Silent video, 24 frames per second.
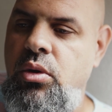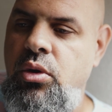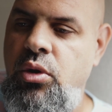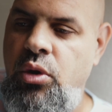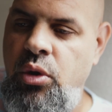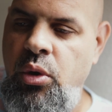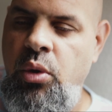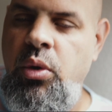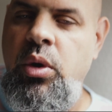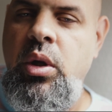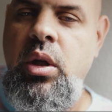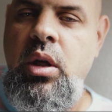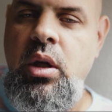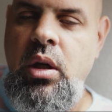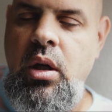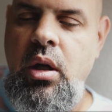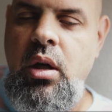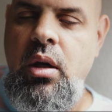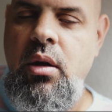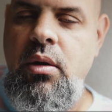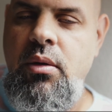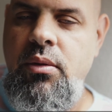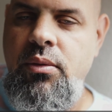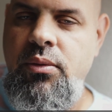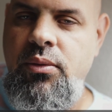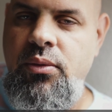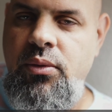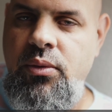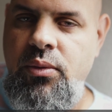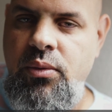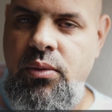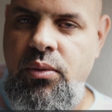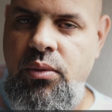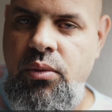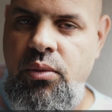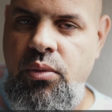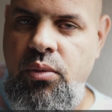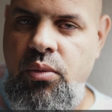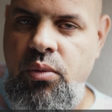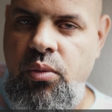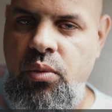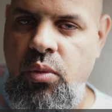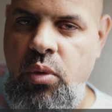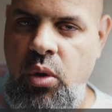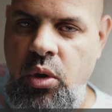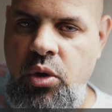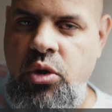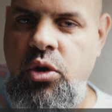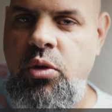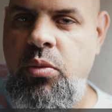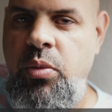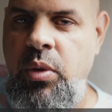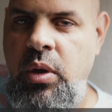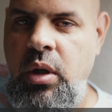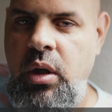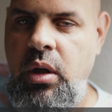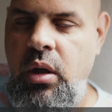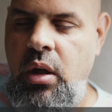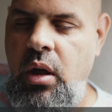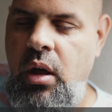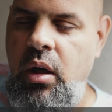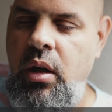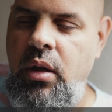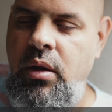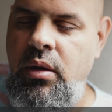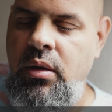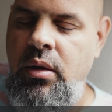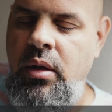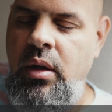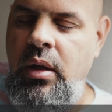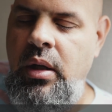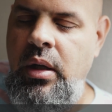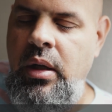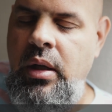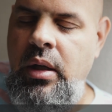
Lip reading: duty of worshiping Allah and,